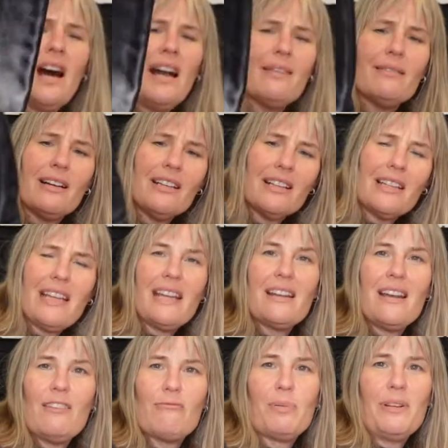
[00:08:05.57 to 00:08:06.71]
Ironically
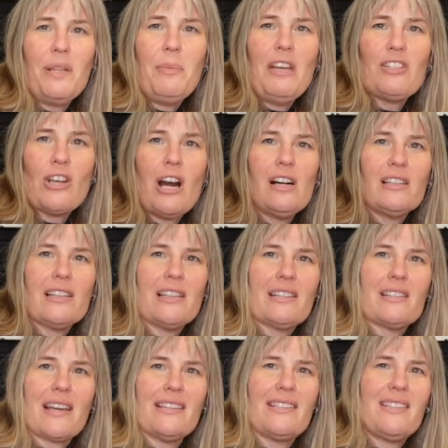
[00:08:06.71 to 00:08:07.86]
enough, pretty much all in a
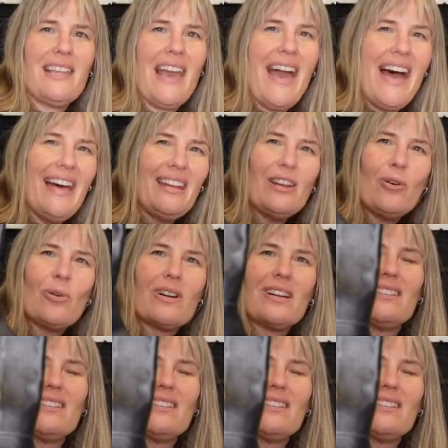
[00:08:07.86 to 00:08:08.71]
size 10 or